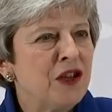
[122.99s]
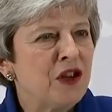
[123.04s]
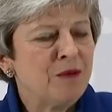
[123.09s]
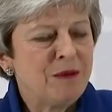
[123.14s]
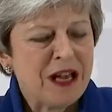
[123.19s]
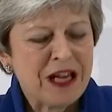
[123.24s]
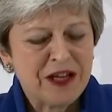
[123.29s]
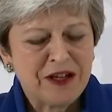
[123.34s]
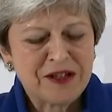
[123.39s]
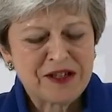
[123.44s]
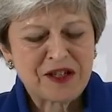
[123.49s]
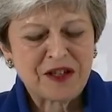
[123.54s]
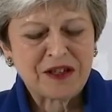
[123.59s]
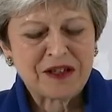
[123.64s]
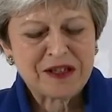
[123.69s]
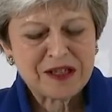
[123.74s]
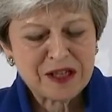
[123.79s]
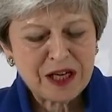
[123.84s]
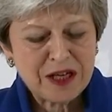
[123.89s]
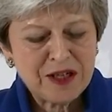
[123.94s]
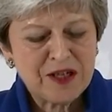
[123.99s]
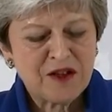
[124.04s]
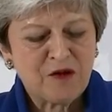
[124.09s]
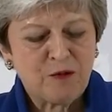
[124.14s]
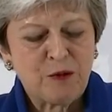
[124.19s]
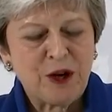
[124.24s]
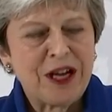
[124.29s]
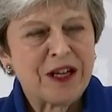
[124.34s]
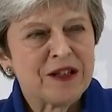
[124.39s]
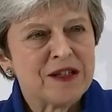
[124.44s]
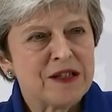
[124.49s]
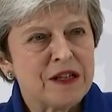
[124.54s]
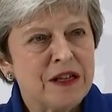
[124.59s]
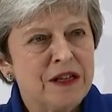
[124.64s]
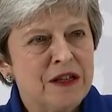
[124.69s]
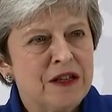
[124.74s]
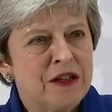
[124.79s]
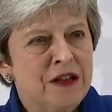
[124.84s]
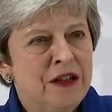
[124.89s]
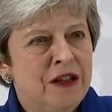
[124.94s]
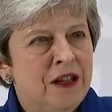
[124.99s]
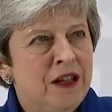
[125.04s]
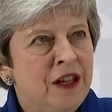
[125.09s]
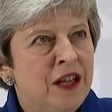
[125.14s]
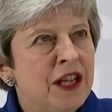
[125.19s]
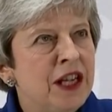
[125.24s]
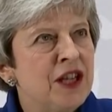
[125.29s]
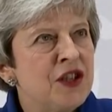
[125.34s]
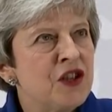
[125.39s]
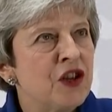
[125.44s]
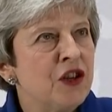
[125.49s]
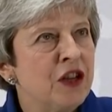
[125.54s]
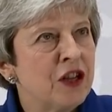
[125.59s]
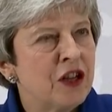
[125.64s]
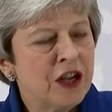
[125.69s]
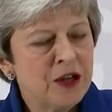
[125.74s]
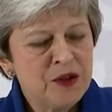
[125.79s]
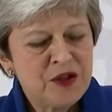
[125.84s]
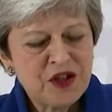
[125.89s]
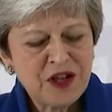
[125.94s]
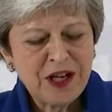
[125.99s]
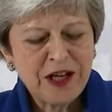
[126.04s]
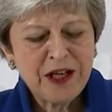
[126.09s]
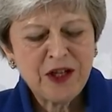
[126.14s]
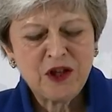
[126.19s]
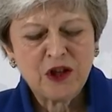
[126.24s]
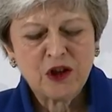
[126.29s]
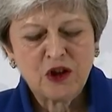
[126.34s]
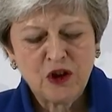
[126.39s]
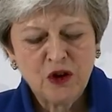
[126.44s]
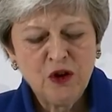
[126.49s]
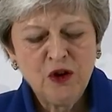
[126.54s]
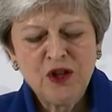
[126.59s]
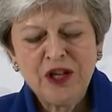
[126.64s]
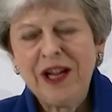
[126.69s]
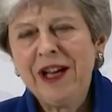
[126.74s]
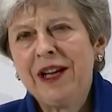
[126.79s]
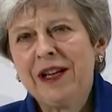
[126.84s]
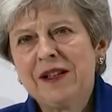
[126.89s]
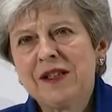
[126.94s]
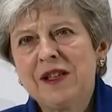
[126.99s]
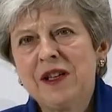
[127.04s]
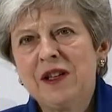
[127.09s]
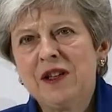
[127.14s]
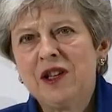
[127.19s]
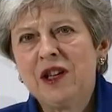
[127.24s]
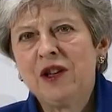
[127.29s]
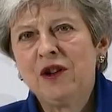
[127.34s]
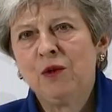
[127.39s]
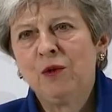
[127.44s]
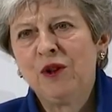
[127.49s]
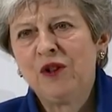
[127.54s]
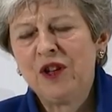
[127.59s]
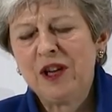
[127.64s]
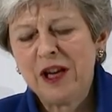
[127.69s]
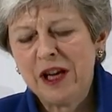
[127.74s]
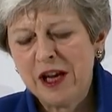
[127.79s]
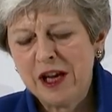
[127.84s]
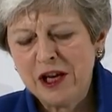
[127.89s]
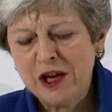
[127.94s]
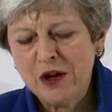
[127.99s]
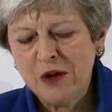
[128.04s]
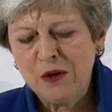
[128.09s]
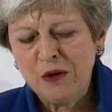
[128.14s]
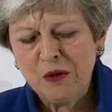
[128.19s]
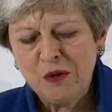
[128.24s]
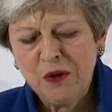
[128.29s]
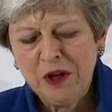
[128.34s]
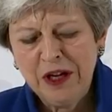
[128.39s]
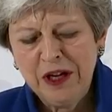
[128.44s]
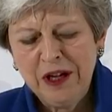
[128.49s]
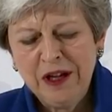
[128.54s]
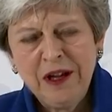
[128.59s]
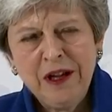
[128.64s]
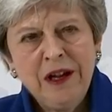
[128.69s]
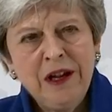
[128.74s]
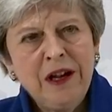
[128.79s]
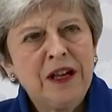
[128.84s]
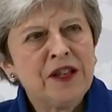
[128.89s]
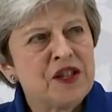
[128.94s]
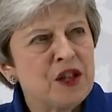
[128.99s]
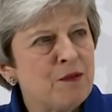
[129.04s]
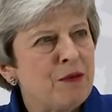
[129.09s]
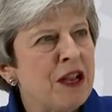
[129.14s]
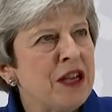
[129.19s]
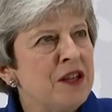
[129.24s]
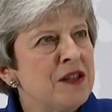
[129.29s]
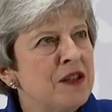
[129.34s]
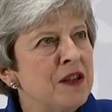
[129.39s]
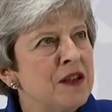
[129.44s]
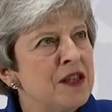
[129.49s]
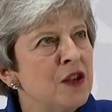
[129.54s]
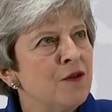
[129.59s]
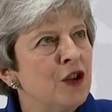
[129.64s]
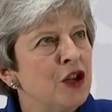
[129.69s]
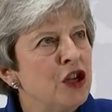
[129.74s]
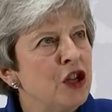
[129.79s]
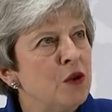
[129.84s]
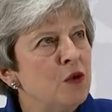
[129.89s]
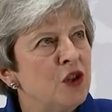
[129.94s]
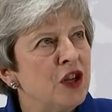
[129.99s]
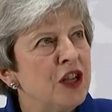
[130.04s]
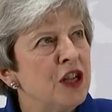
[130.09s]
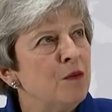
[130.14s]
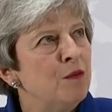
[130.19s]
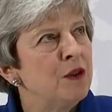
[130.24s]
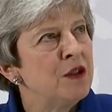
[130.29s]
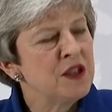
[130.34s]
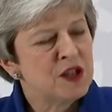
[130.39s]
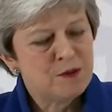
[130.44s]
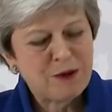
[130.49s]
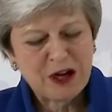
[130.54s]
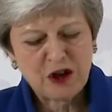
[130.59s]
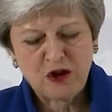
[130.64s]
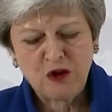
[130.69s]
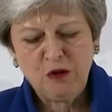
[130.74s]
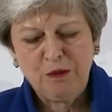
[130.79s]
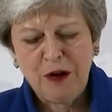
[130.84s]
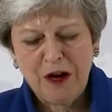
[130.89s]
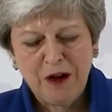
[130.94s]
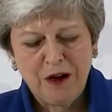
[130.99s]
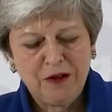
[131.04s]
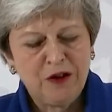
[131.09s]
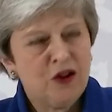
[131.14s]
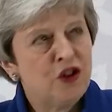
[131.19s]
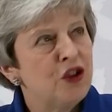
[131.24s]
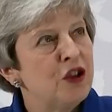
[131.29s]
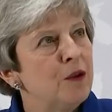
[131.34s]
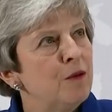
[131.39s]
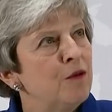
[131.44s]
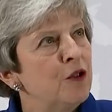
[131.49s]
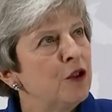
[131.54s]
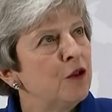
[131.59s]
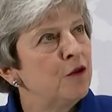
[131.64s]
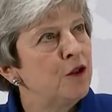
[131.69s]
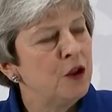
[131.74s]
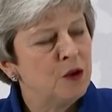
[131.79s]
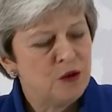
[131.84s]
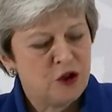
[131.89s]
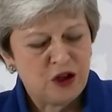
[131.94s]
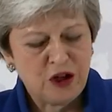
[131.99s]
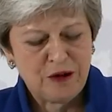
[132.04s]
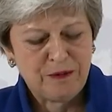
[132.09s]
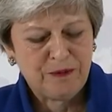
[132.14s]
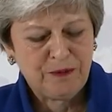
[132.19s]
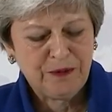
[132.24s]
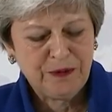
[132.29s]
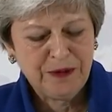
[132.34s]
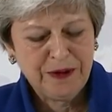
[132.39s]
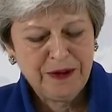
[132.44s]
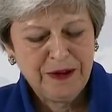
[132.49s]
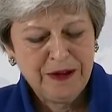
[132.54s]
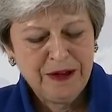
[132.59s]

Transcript: way to make a success of Brexit is to negotiate a good exit deal with the EU as the basis of a new deep and special partnership for the future.